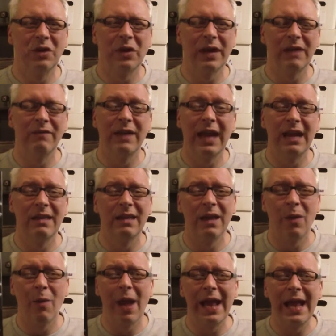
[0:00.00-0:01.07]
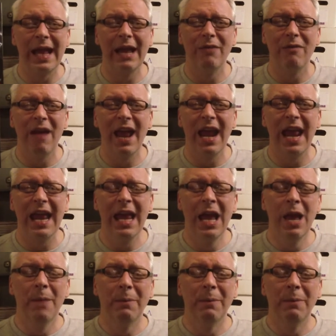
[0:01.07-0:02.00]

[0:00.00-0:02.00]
not giving anything away here really,